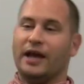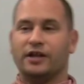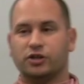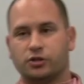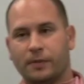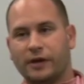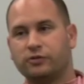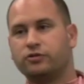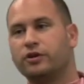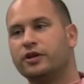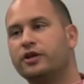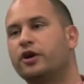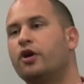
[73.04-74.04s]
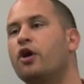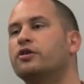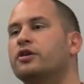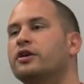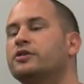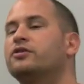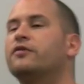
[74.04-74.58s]
and especially in the
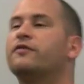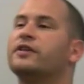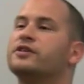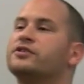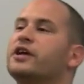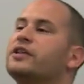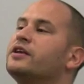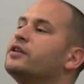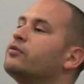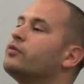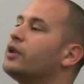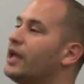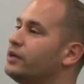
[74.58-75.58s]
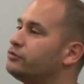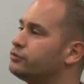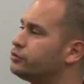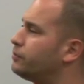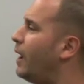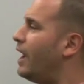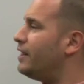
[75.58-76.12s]
context of understanding the
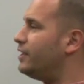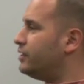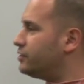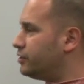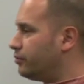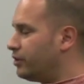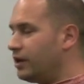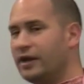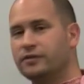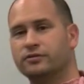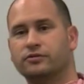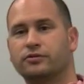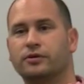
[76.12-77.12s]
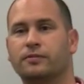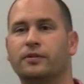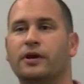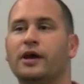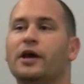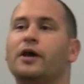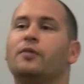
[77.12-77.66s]
relationship, uneasy
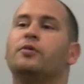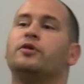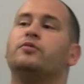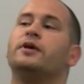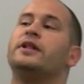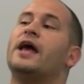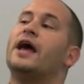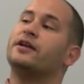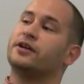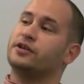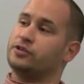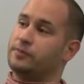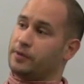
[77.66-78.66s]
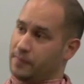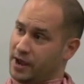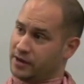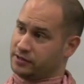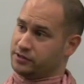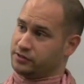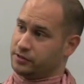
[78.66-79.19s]
relationship, between anarchism and
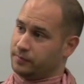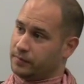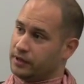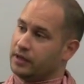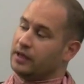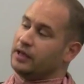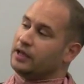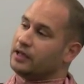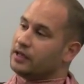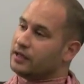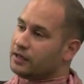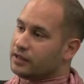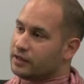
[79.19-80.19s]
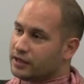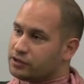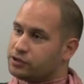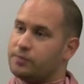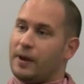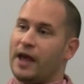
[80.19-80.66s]
Marxism. This